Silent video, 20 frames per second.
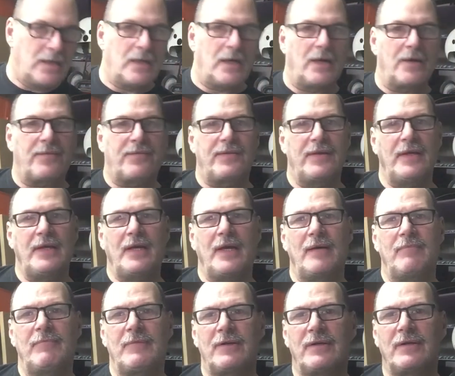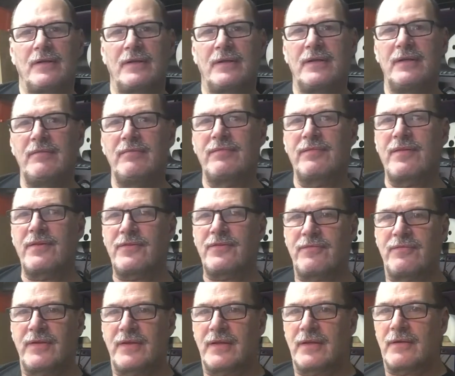I think I'm going to leave this
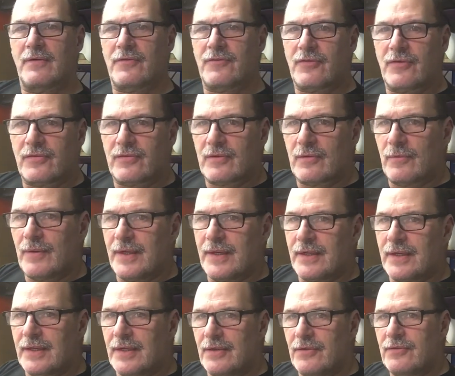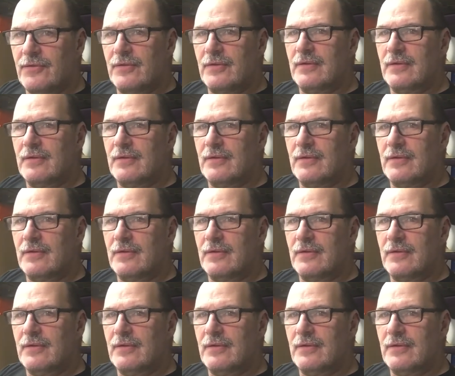video just the way it is.